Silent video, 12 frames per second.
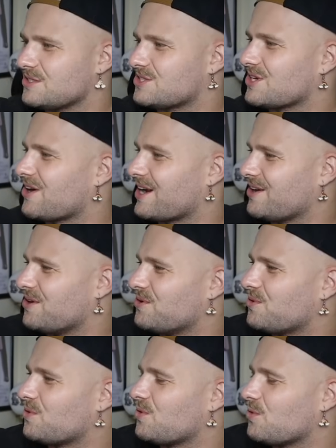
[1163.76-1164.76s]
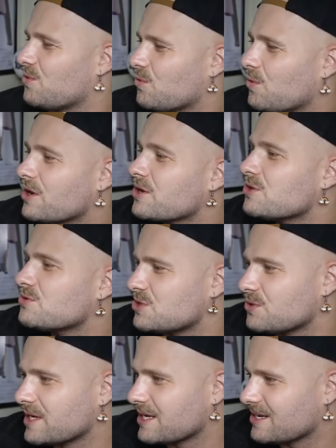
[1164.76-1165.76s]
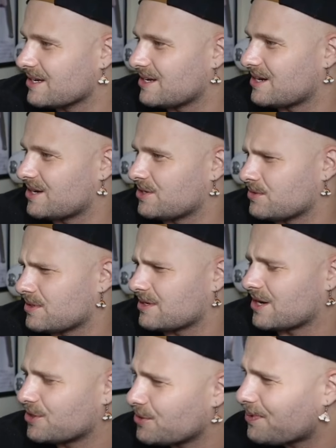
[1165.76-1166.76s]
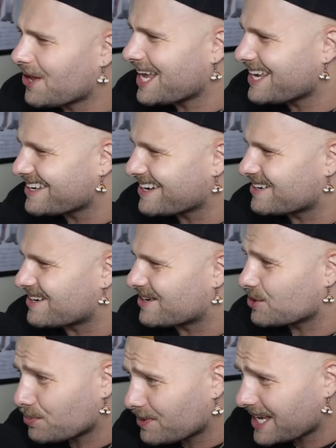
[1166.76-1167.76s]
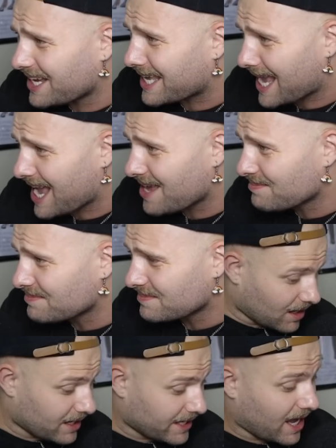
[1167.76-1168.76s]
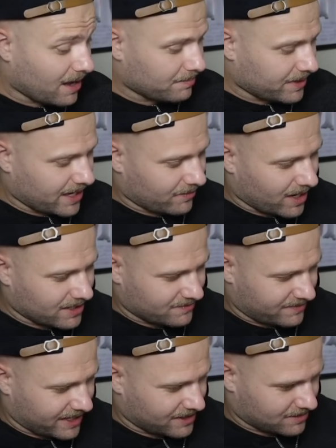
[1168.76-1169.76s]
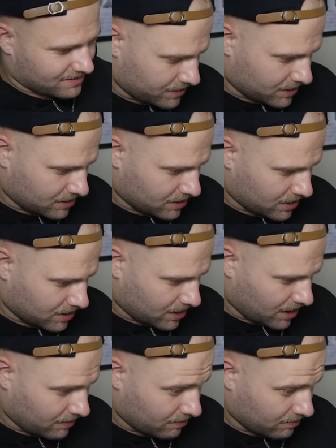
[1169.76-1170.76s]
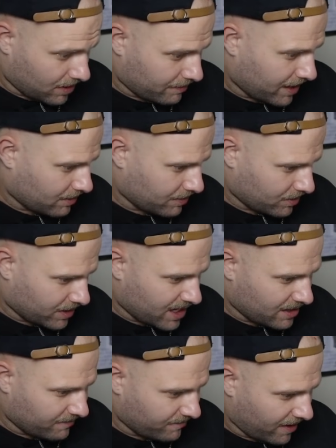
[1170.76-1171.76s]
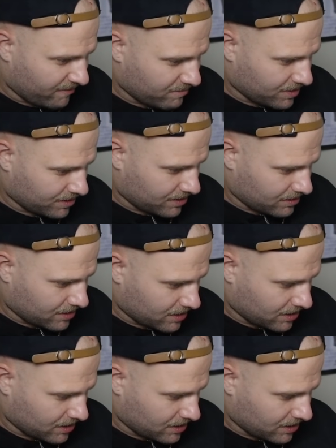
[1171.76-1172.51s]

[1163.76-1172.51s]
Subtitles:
Sorry. What are you doing? Are you playing a game? Yeah, I'm playing Rise of Kingdoms, and I'm at about 85 million